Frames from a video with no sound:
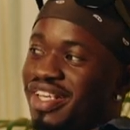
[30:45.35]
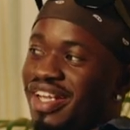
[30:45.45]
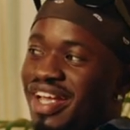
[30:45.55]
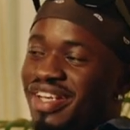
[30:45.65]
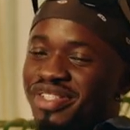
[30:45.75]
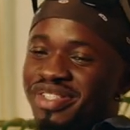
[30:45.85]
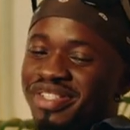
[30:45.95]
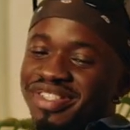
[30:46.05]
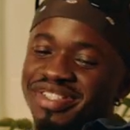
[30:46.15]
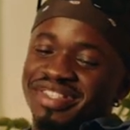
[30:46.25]
Like, it's
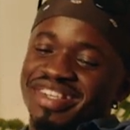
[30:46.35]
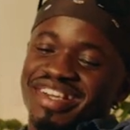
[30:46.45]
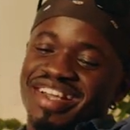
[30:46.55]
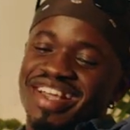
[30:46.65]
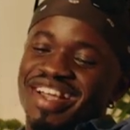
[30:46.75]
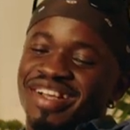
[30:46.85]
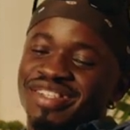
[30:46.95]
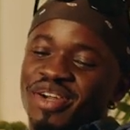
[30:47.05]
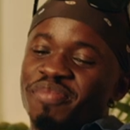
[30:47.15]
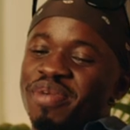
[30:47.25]
just
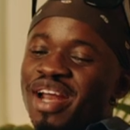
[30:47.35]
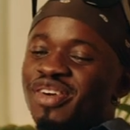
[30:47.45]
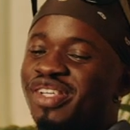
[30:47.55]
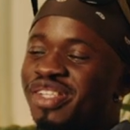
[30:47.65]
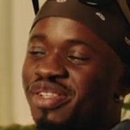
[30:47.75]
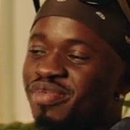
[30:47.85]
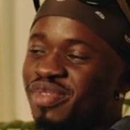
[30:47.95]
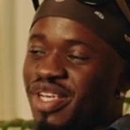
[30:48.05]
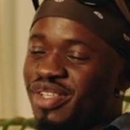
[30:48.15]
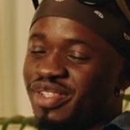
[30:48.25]
certain
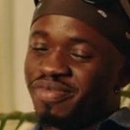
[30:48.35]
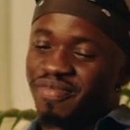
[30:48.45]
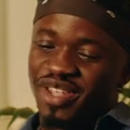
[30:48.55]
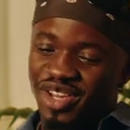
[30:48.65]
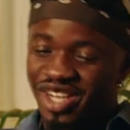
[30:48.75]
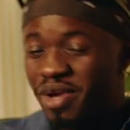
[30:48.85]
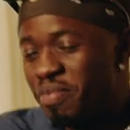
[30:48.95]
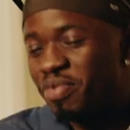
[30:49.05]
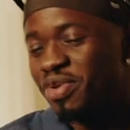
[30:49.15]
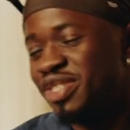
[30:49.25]
mannerisms. And, you know, some
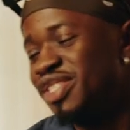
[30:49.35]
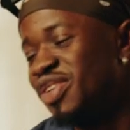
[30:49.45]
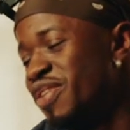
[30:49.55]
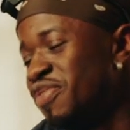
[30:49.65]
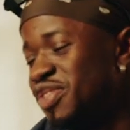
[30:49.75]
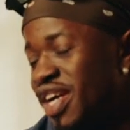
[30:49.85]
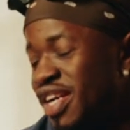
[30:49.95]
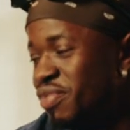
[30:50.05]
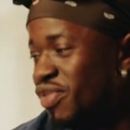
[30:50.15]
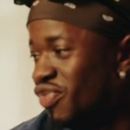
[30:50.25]
people just don't even try
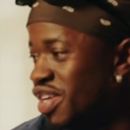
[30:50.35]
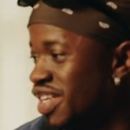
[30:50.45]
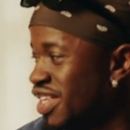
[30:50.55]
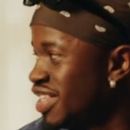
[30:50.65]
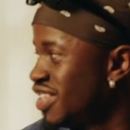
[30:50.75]
to be funny. And